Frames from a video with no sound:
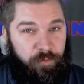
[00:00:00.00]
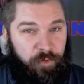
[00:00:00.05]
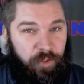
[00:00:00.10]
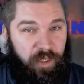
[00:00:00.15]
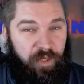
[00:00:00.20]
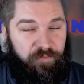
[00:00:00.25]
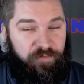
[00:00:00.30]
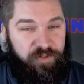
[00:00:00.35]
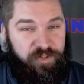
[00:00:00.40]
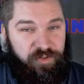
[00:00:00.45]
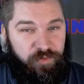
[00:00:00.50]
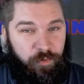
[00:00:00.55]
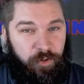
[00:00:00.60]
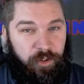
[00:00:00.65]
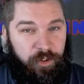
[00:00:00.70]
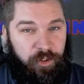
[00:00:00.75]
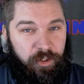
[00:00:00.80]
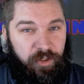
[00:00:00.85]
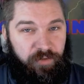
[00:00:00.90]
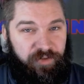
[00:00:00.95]
have the
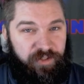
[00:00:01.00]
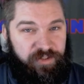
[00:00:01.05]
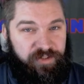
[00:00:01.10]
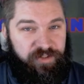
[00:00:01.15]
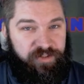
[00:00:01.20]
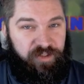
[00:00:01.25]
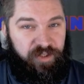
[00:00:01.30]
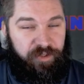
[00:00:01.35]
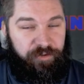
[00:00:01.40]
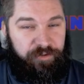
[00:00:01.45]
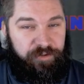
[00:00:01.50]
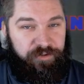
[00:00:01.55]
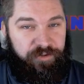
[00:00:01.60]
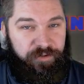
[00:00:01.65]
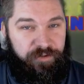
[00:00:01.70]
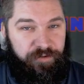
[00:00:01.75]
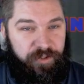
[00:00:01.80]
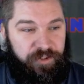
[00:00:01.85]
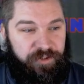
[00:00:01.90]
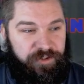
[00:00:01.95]
Swaga Events gear
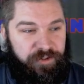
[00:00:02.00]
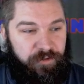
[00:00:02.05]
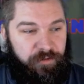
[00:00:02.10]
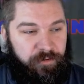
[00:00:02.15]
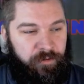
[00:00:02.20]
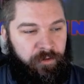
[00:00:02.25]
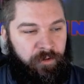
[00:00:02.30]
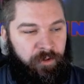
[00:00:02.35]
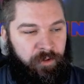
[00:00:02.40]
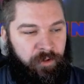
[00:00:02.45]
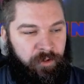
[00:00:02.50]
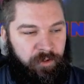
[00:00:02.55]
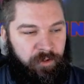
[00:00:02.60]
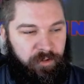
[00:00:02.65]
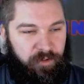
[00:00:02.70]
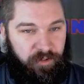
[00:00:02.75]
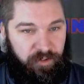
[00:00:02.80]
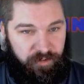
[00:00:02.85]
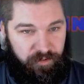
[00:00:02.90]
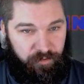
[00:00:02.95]
integration.
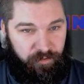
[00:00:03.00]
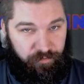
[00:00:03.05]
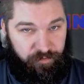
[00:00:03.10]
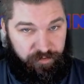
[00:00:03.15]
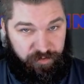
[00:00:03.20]
Clicking this